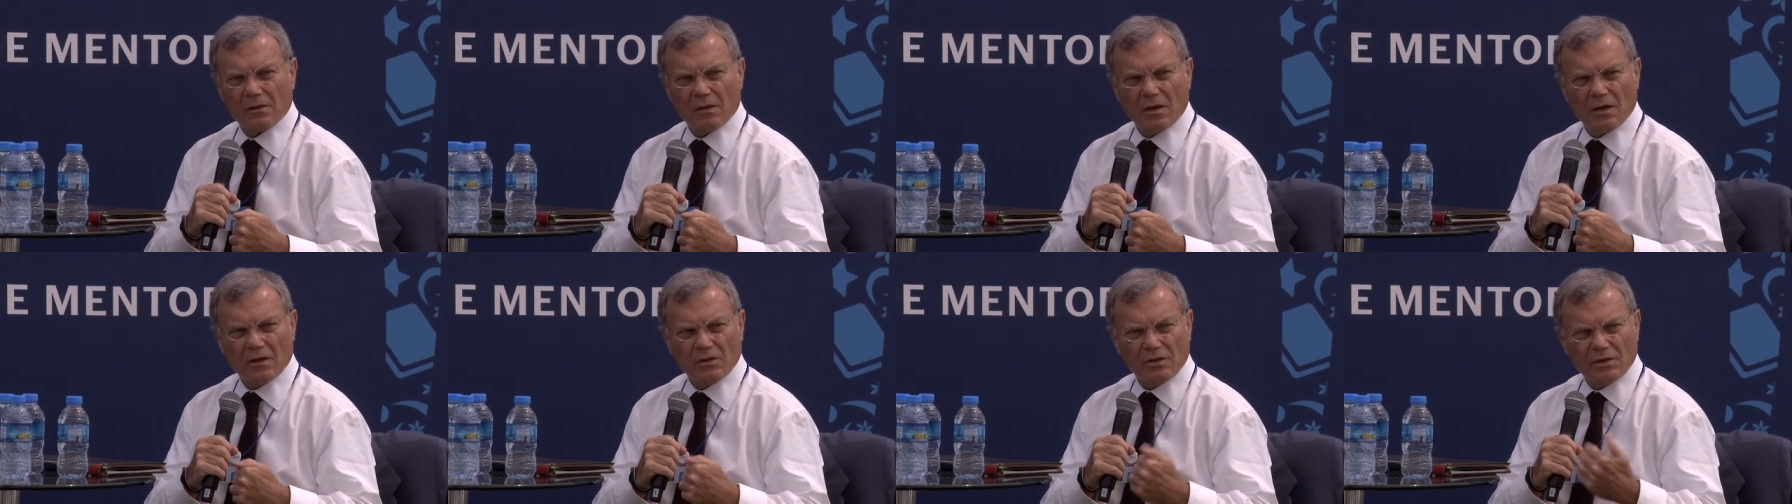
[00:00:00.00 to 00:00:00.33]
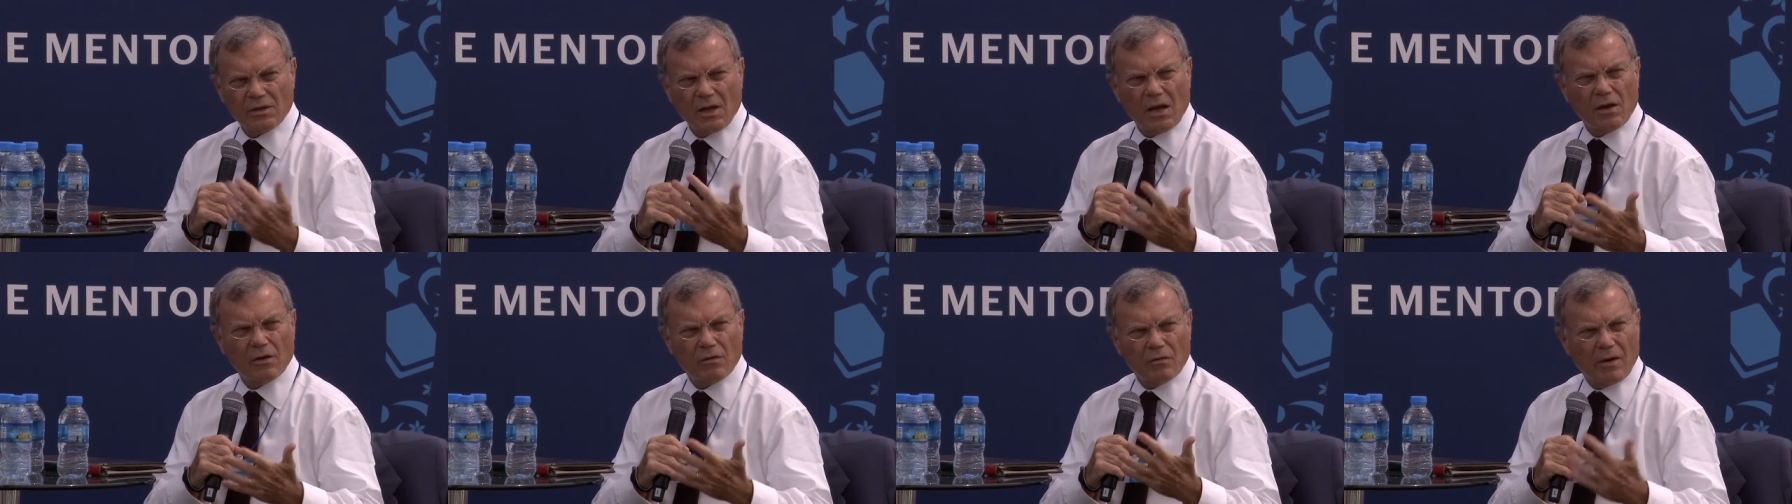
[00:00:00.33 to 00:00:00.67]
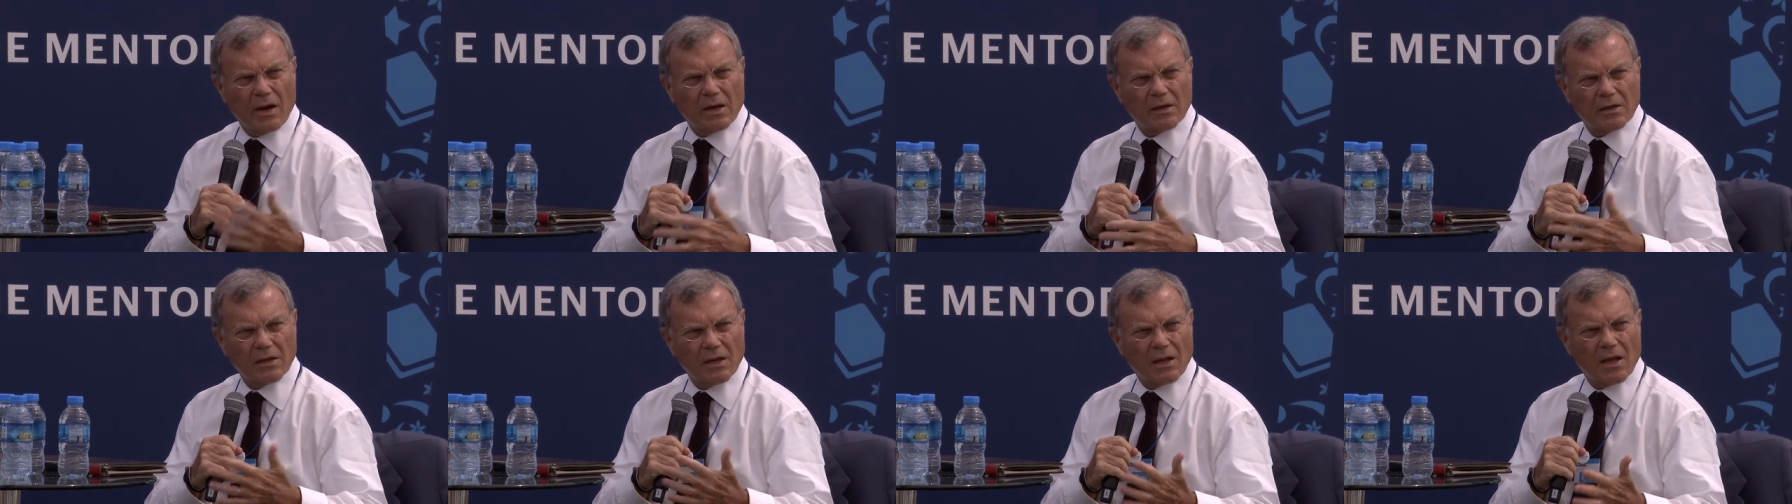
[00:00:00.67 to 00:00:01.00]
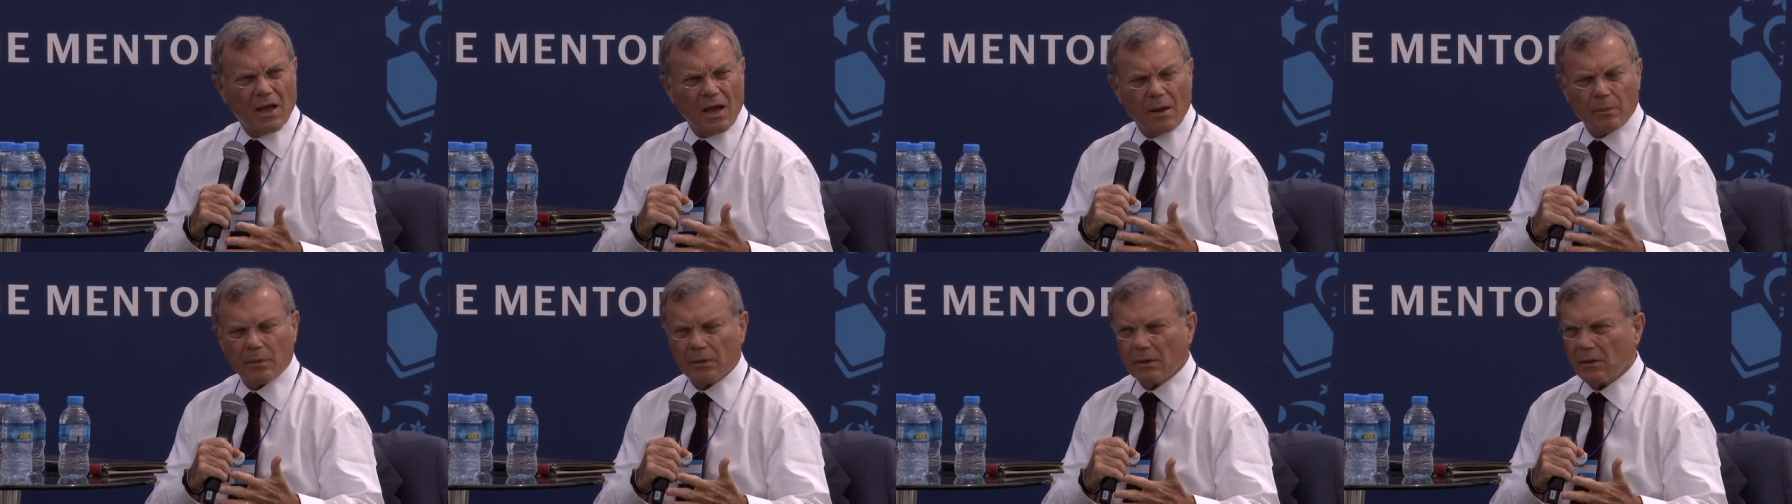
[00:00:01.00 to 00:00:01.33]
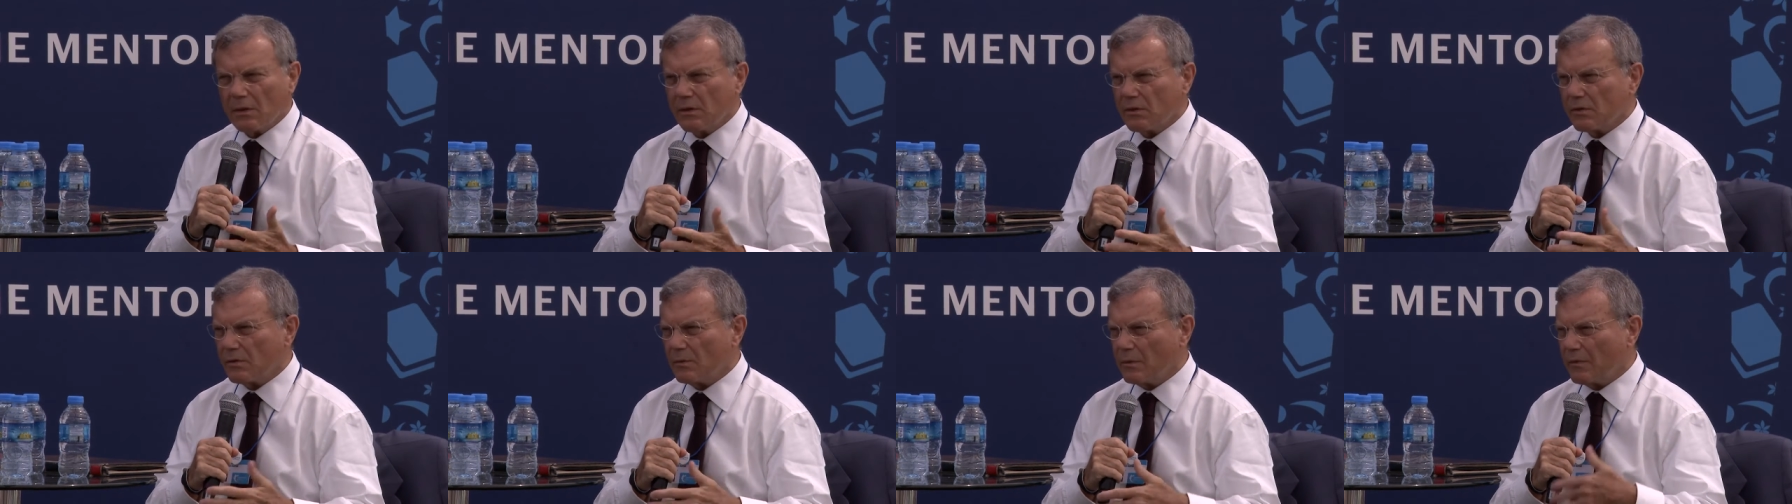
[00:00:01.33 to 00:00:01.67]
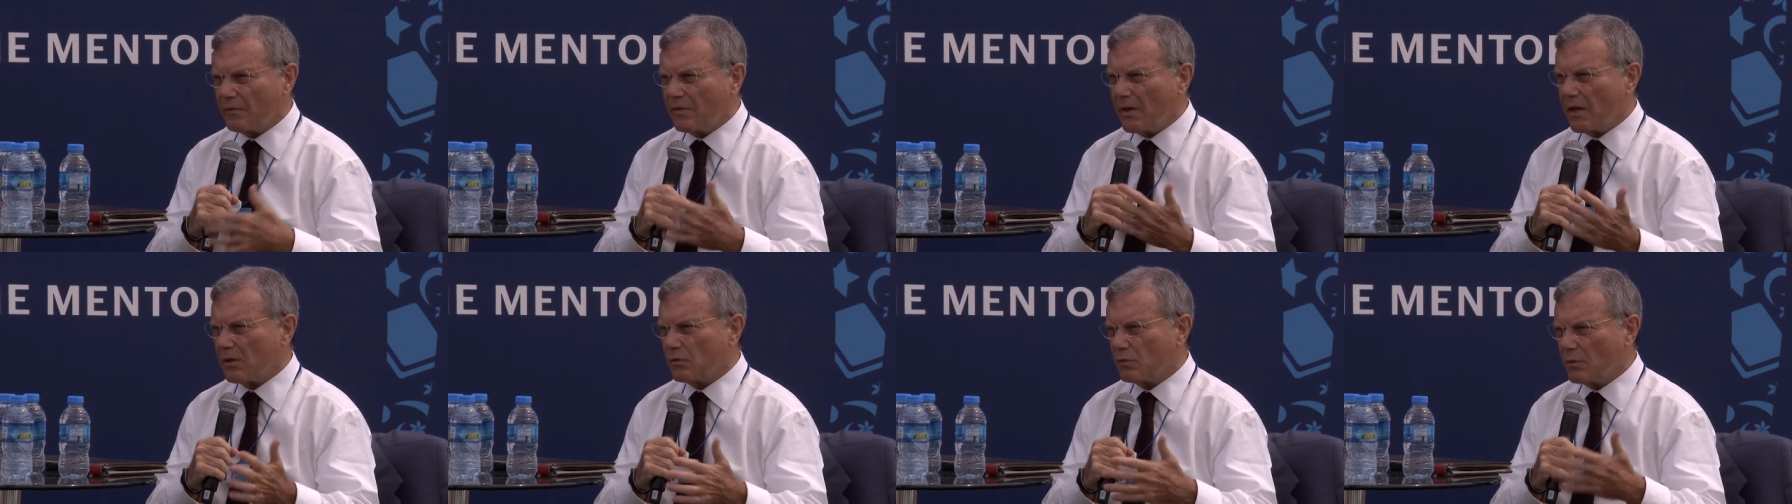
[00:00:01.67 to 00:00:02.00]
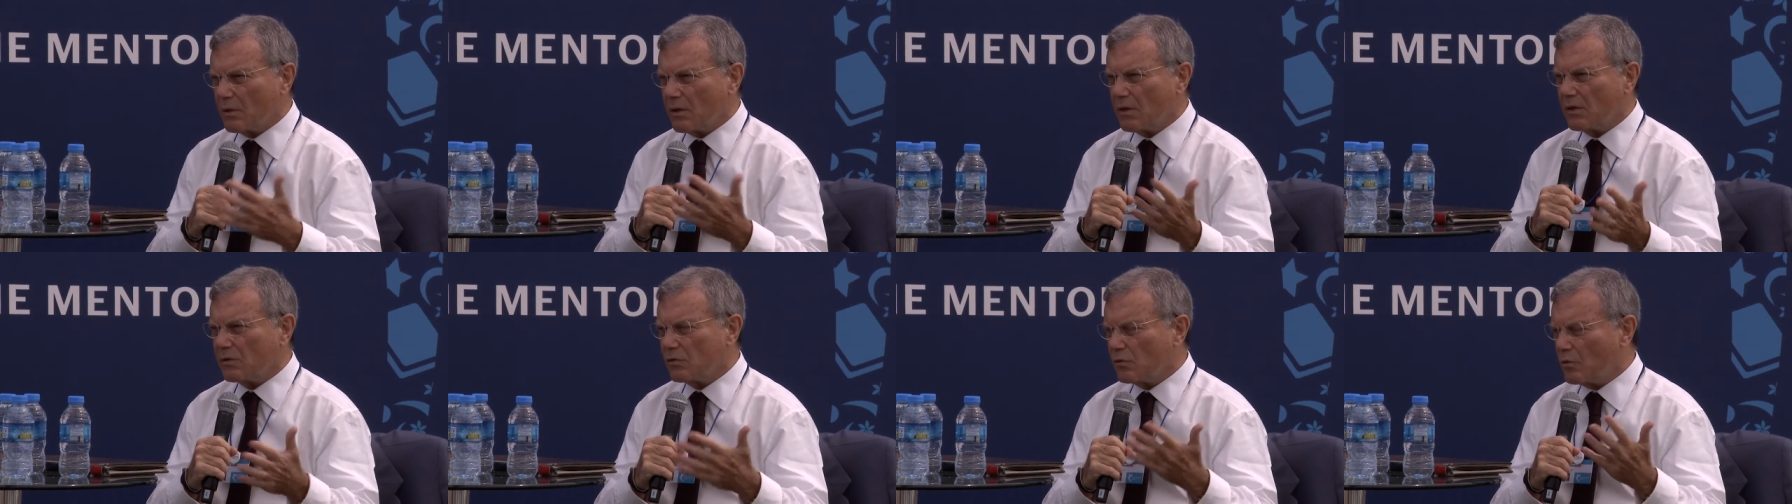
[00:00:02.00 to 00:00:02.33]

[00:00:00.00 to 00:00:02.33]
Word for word: You know, state-directed capitalism, if that's what it is,